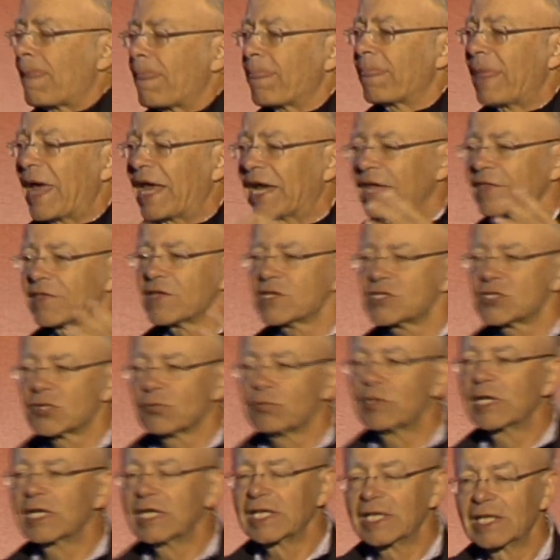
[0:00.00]
that others are
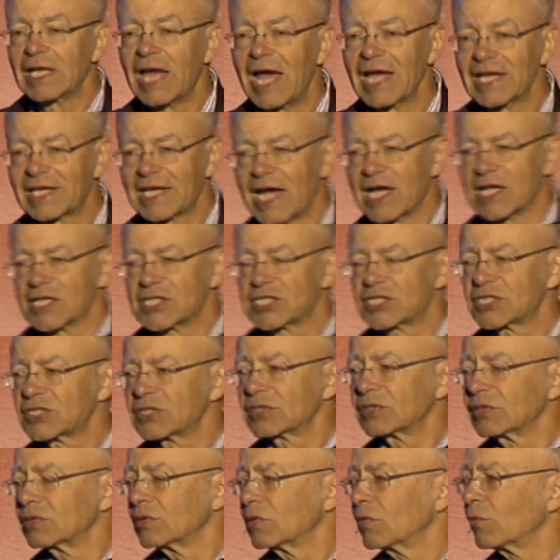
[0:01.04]
really like
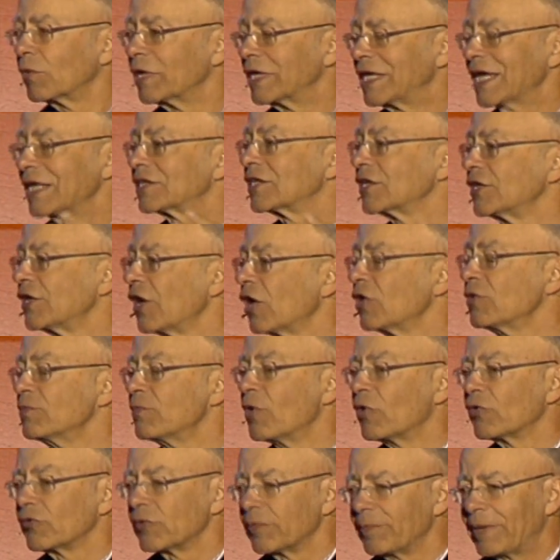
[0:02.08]
us. We get to know
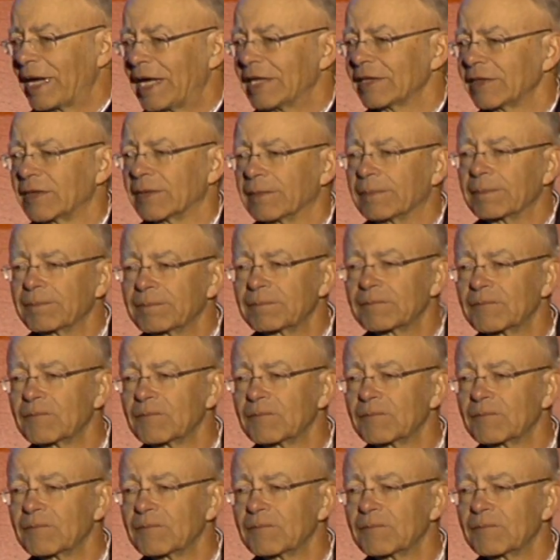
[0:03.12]
more about them.